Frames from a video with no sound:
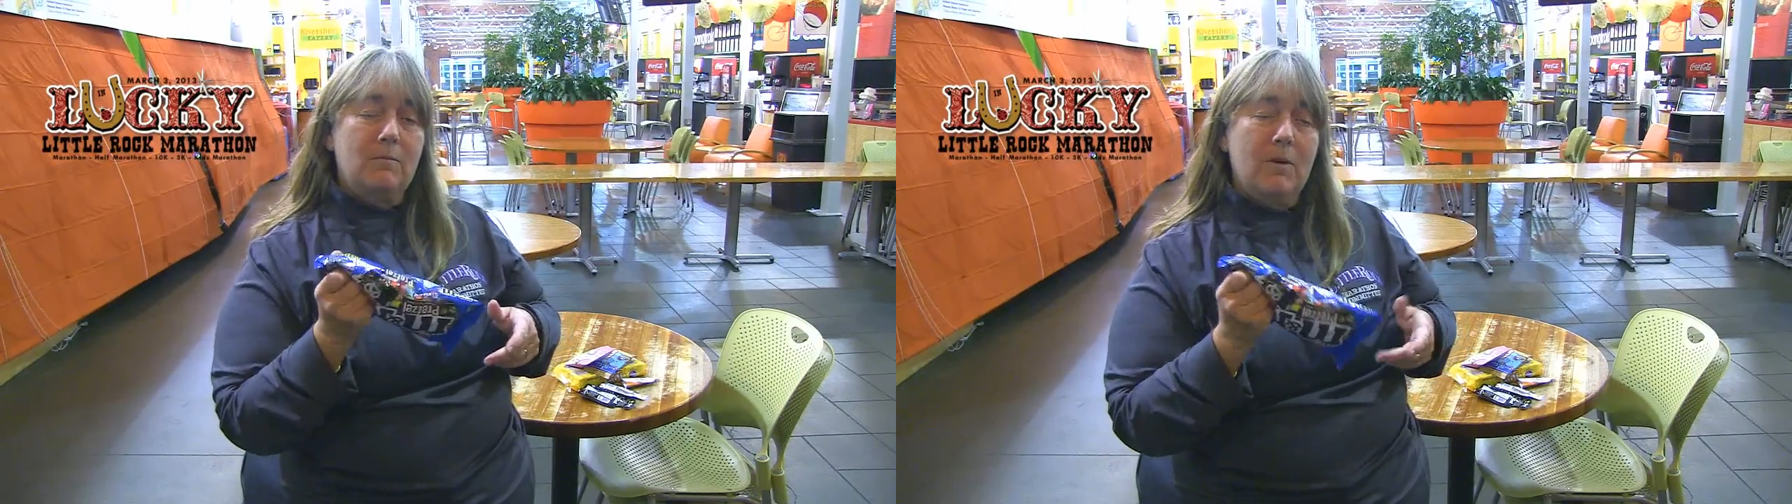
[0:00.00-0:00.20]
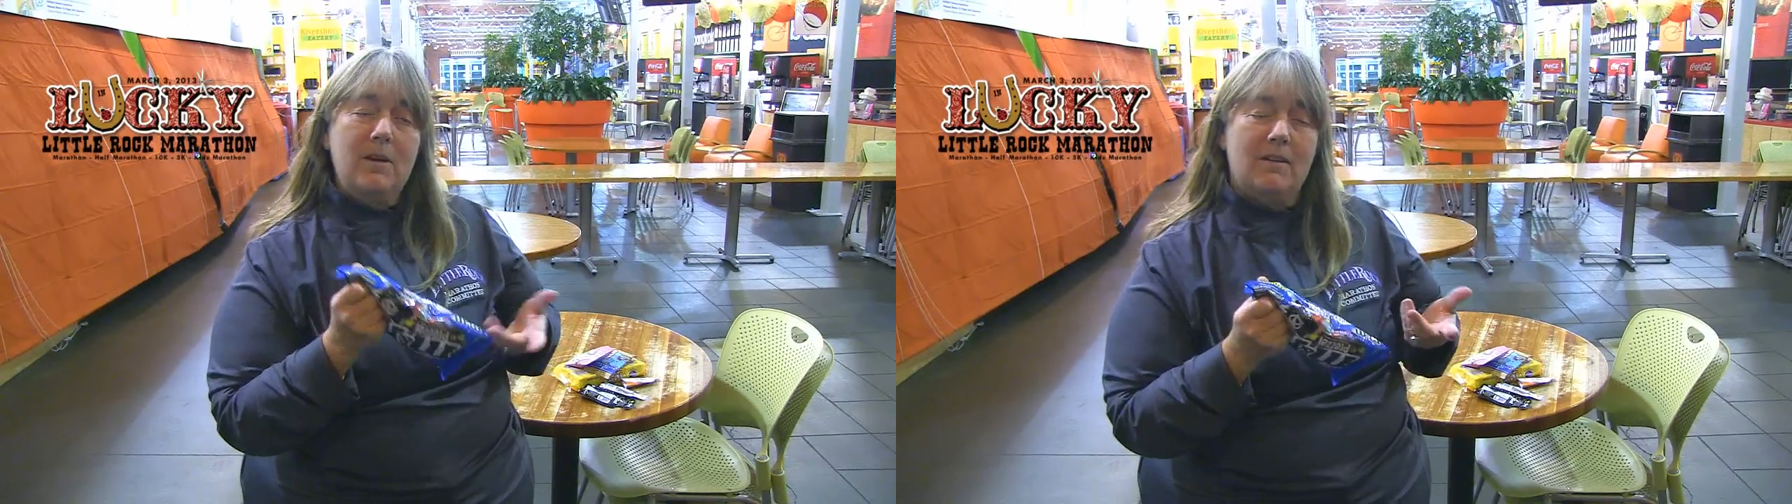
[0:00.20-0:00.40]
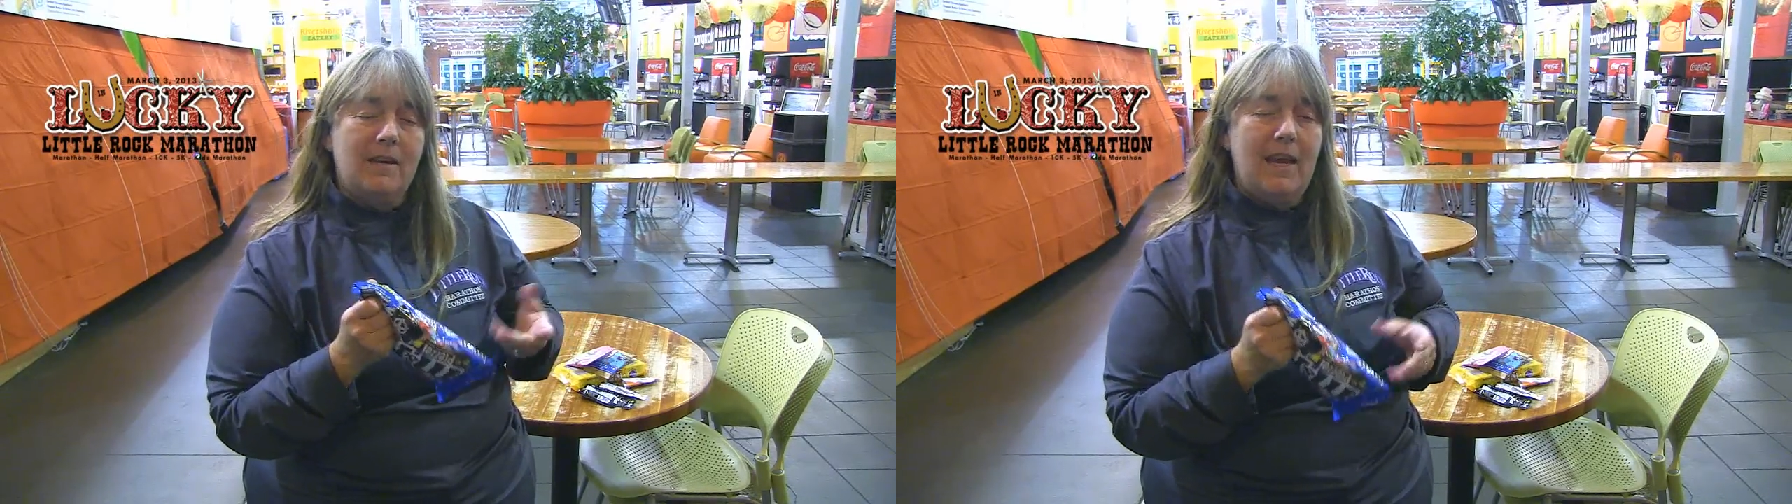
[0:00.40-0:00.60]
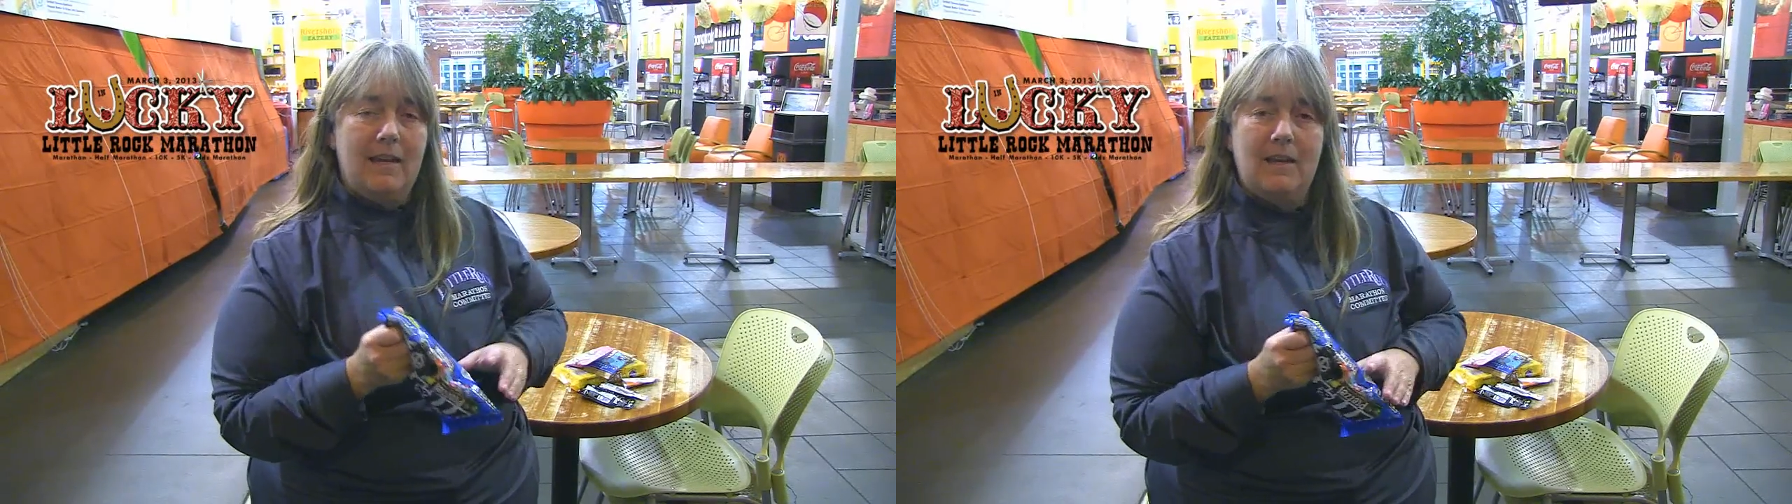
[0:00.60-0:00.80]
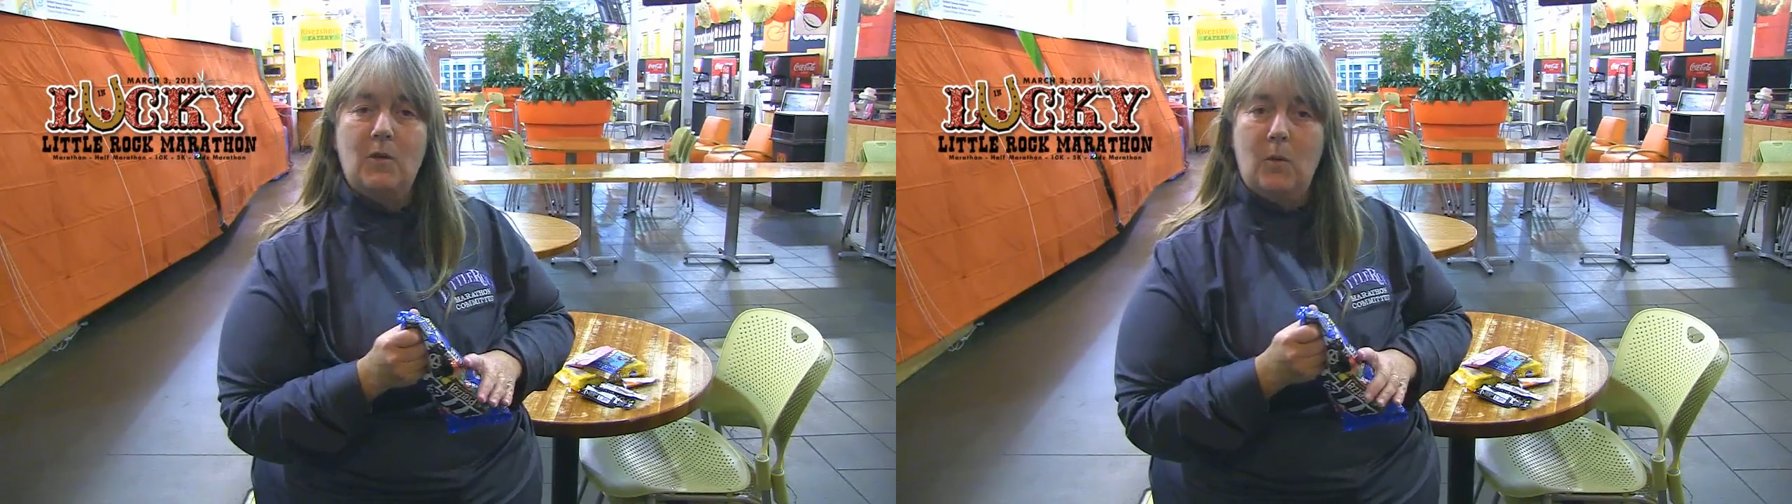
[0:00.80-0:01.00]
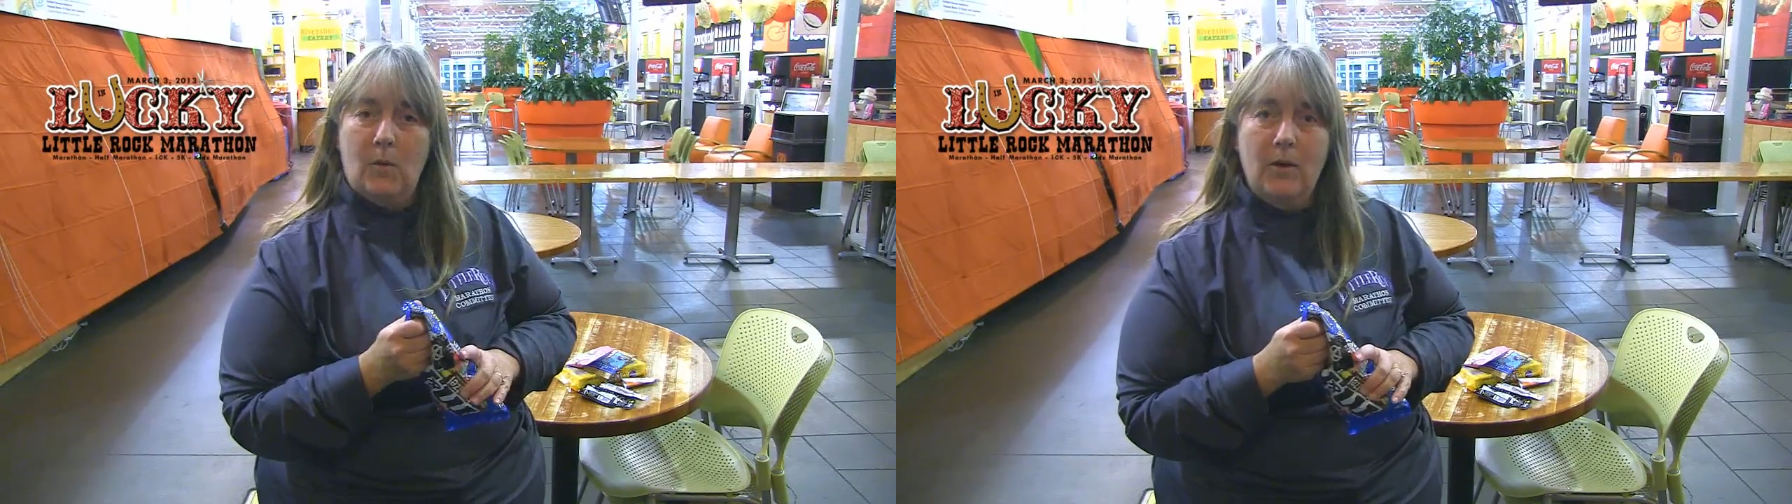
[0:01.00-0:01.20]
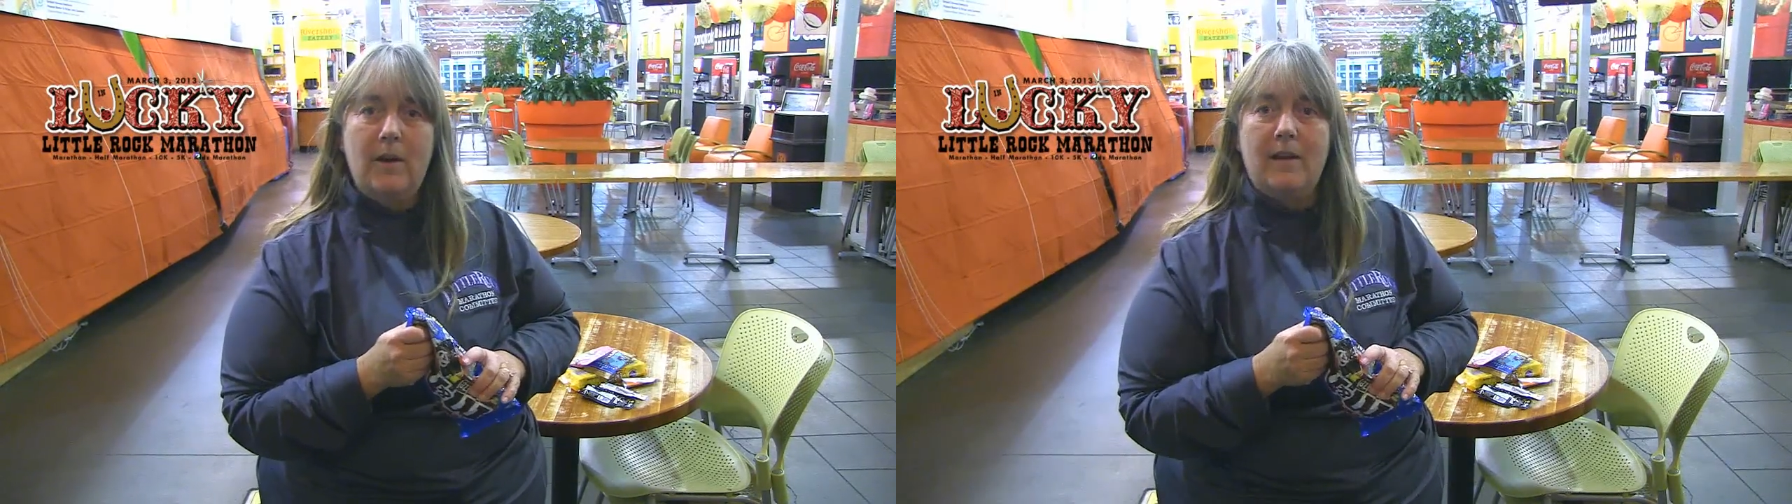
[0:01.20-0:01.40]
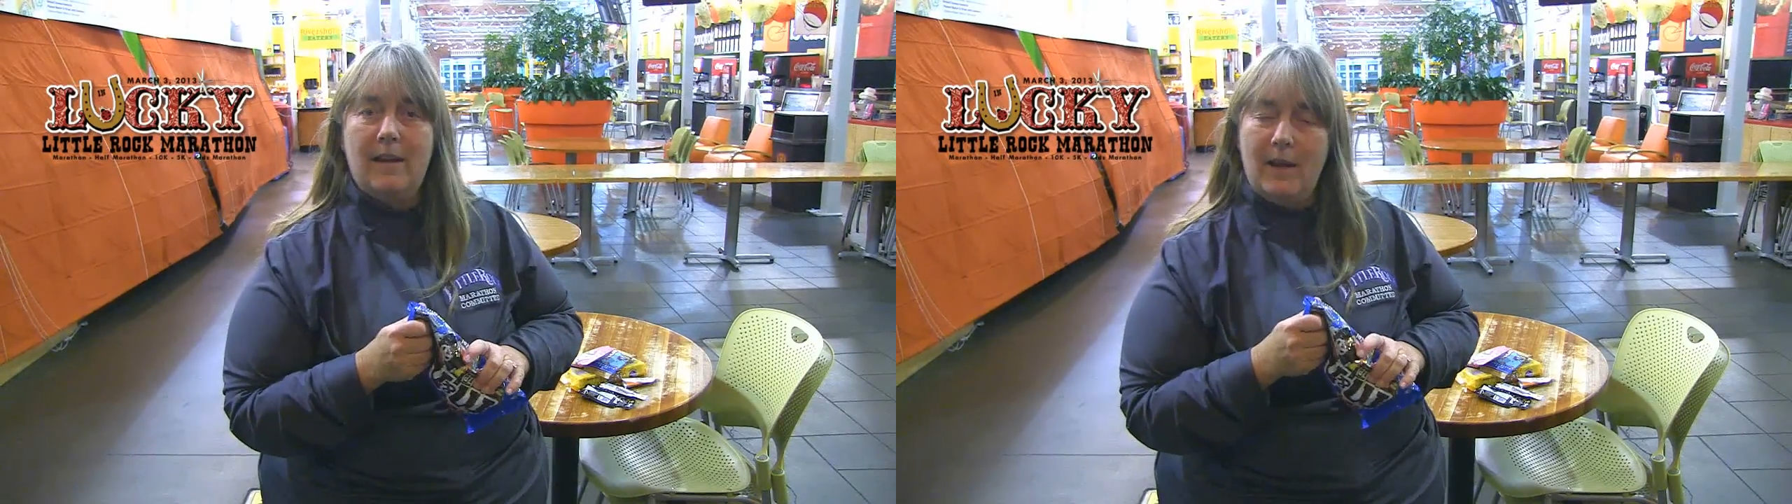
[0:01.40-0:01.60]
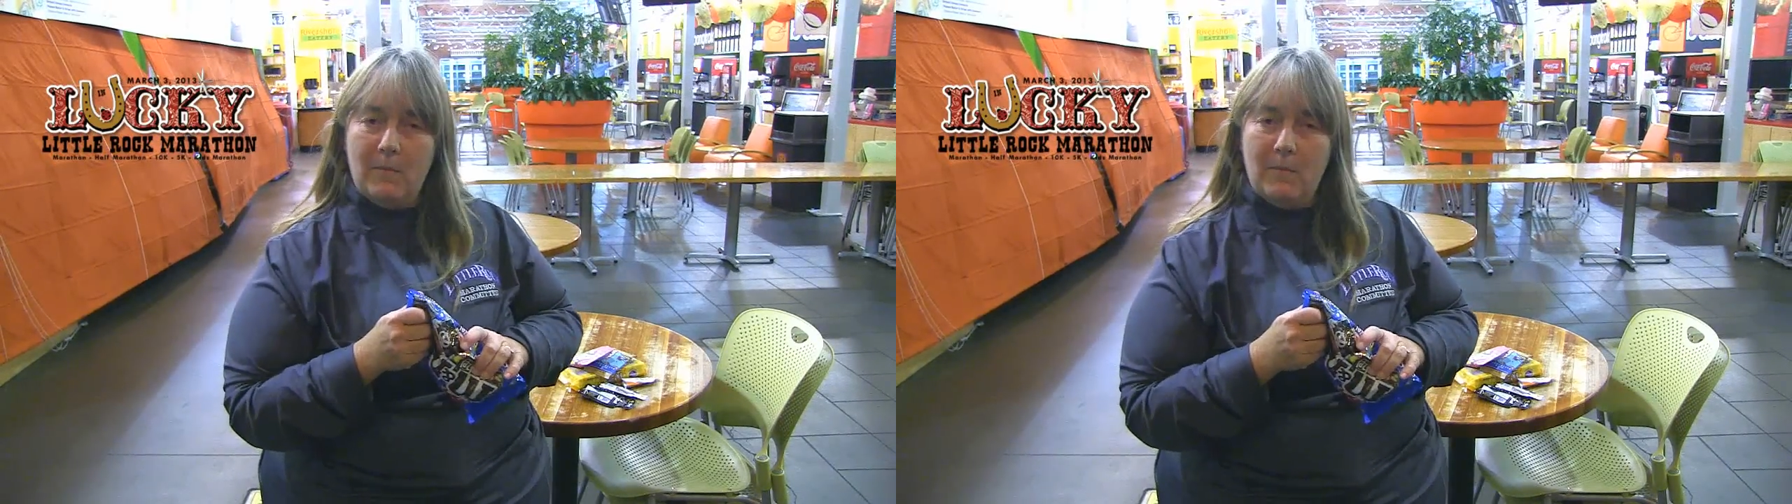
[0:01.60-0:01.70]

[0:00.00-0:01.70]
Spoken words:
run on candy corn and